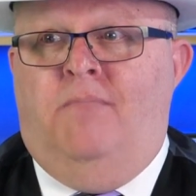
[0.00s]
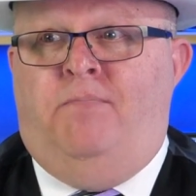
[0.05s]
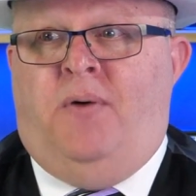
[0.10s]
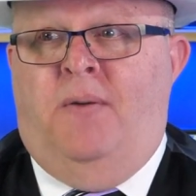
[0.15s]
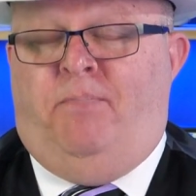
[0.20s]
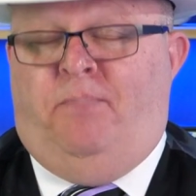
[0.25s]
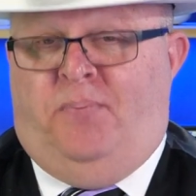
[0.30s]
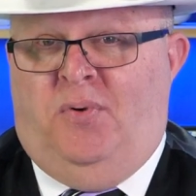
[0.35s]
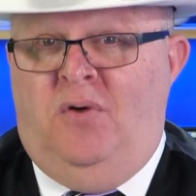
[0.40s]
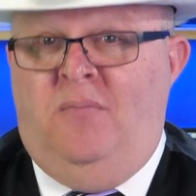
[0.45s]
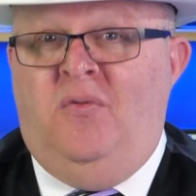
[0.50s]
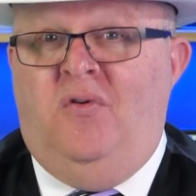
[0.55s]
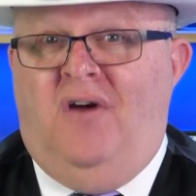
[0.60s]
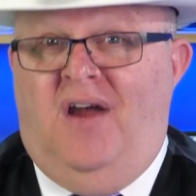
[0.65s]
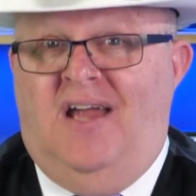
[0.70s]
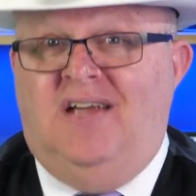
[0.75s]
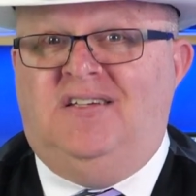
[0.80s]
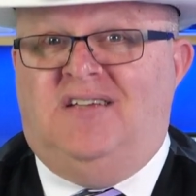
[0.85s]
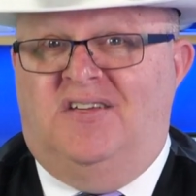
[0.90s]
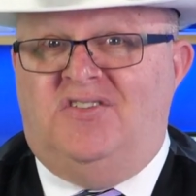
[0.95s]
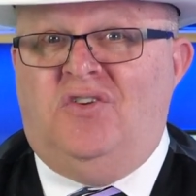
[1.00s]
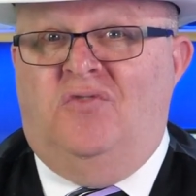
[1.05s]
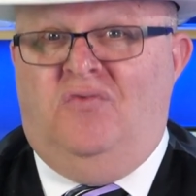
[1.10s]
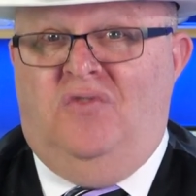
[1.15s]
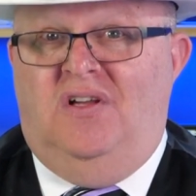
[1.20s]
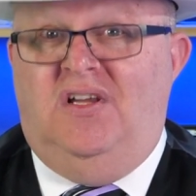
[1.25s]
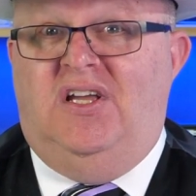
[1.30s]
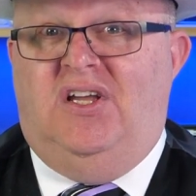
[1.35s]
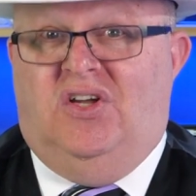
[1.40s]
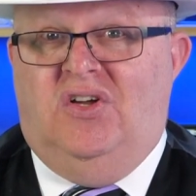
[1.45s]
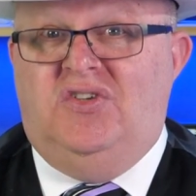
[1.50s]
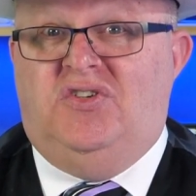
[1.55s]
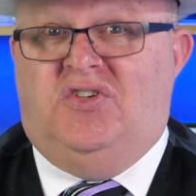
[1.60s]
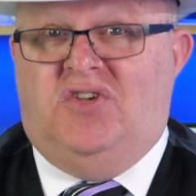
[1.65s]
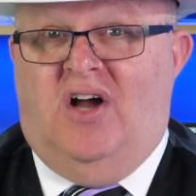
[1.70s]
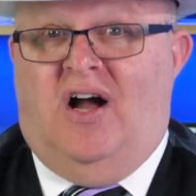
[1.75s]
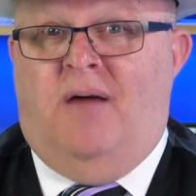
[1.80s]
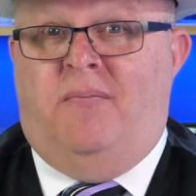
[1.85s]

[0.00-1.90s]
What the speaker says: But Boomerang does a really good job